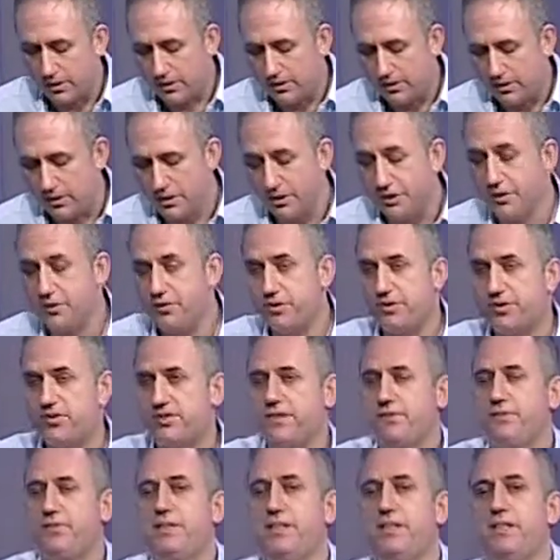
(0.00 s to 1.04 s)

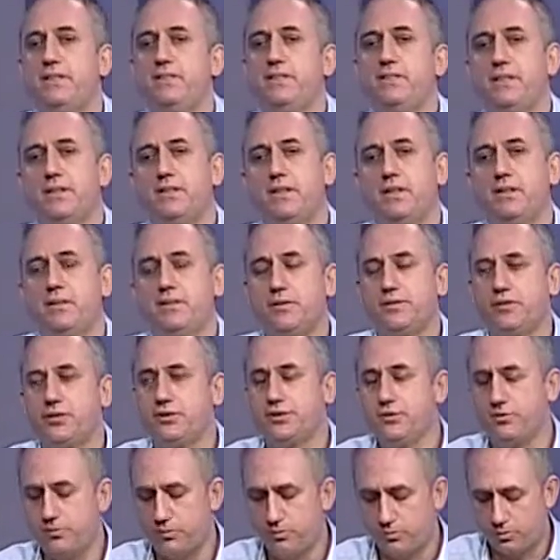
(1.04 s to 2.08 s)
UNICEF did
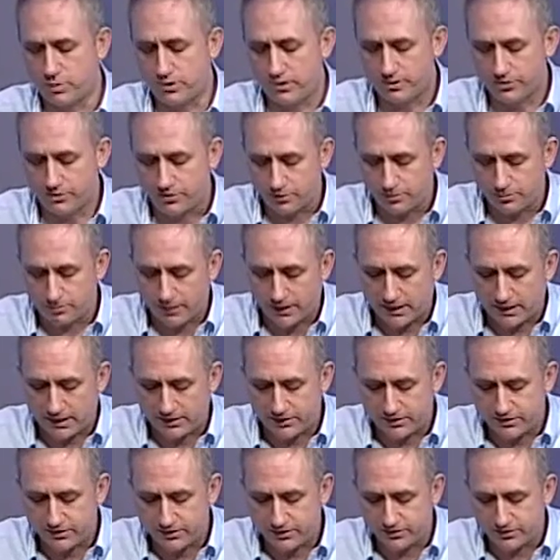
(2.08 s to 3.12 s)
do 1 or 2
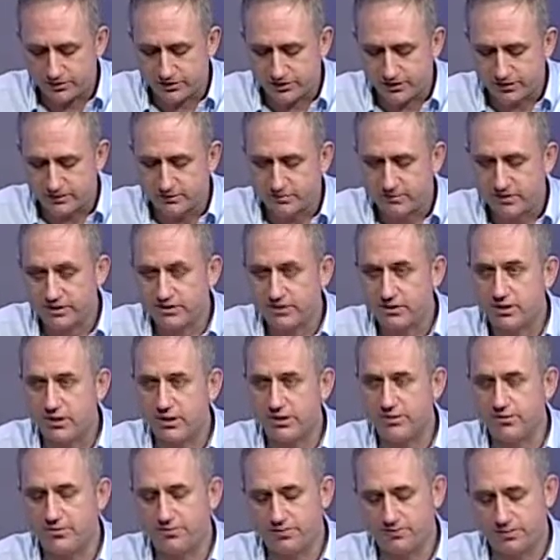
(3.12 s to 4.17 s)
pilots using this
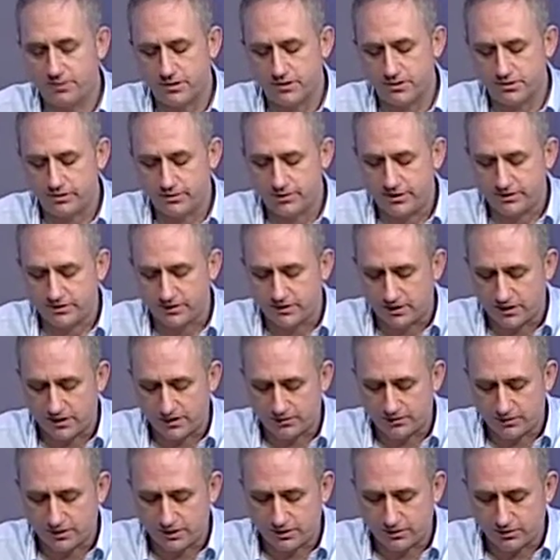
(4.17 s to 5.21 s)
kind of
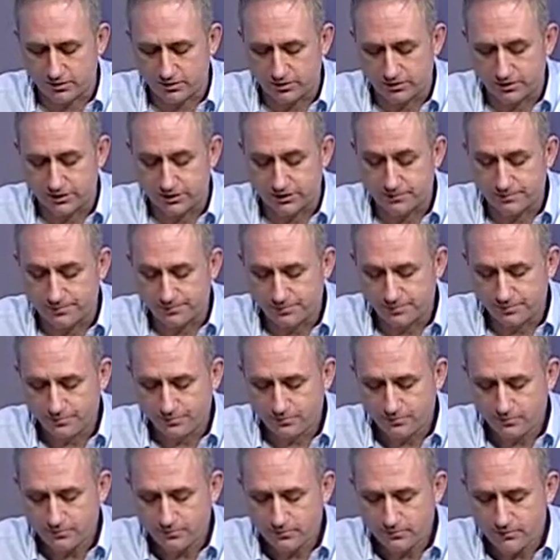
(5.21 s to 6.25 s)
technology.
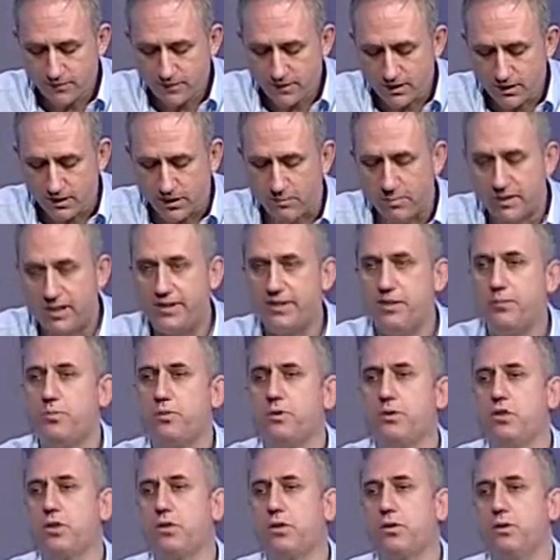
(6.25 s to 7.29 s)
And then
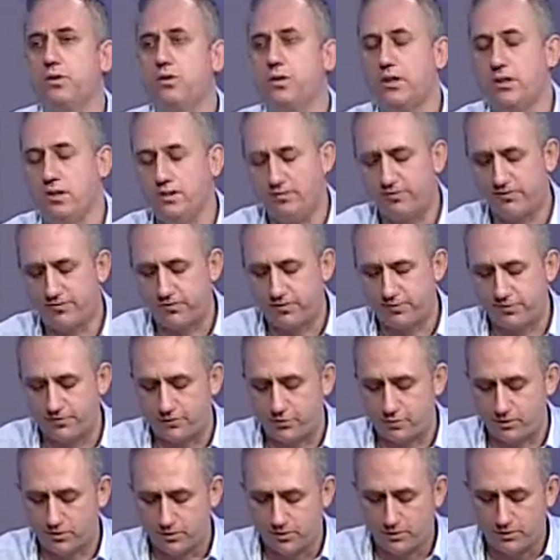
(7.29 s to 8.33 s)
we'll go
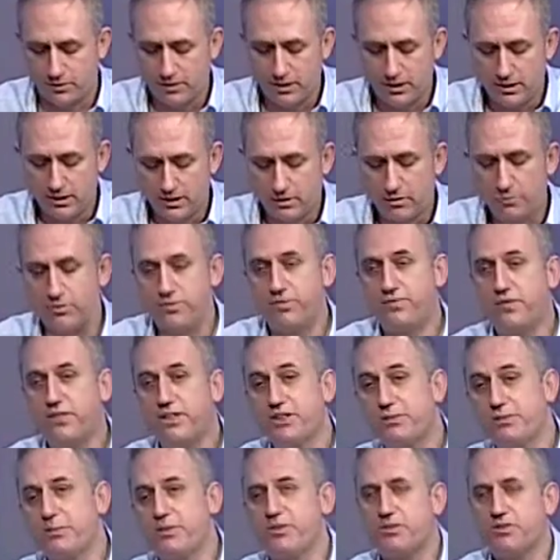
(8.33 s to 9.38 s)
for
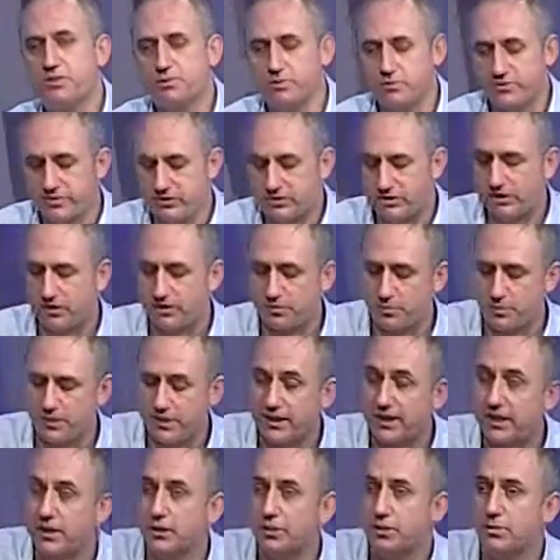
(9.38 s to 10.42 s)
refreshments, and we'll start the
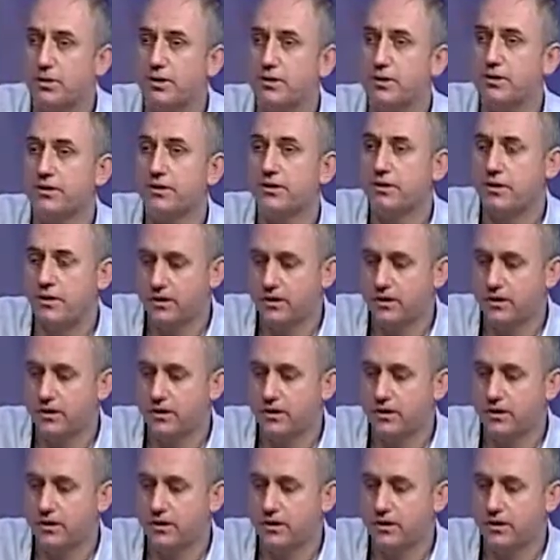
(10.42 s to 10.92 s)
breakout work.